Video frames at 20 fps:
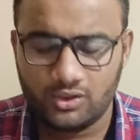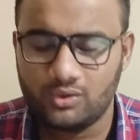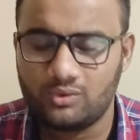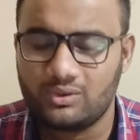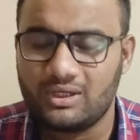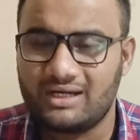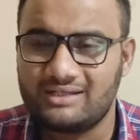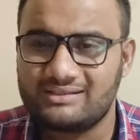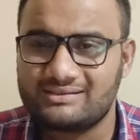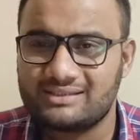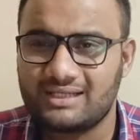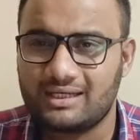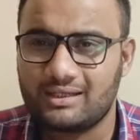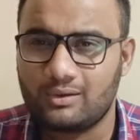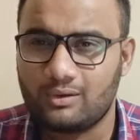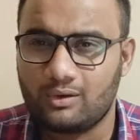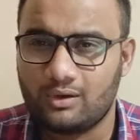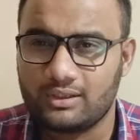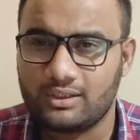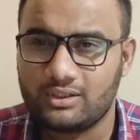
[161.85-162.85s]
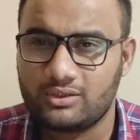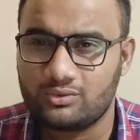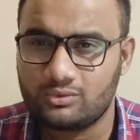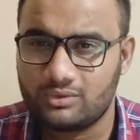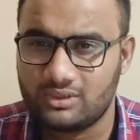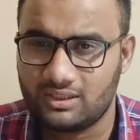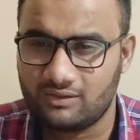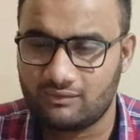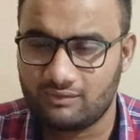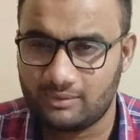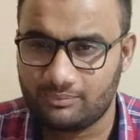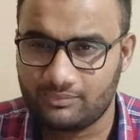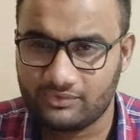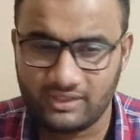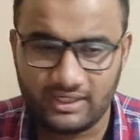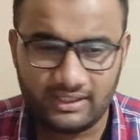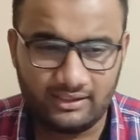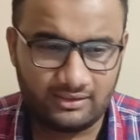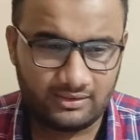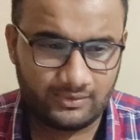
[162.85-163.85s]
you guys can log into their
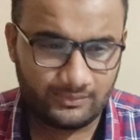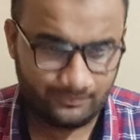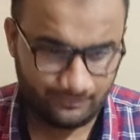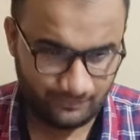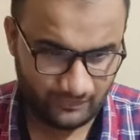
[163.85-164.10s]
website